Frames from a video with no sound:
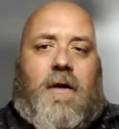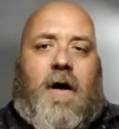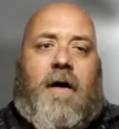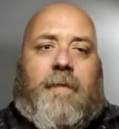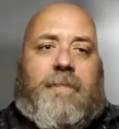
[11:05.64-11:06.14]

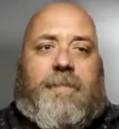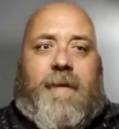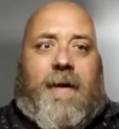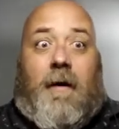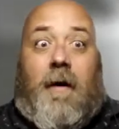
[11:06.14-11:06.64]
off
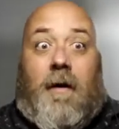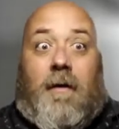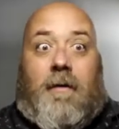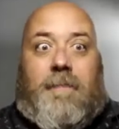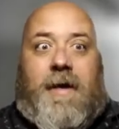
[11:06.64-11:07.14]
at
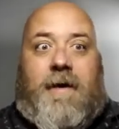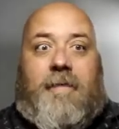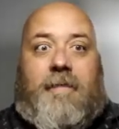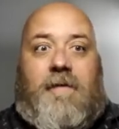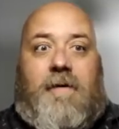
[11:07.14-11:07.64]
all
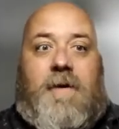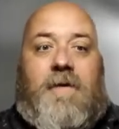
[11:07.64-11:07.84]
because you, hmm.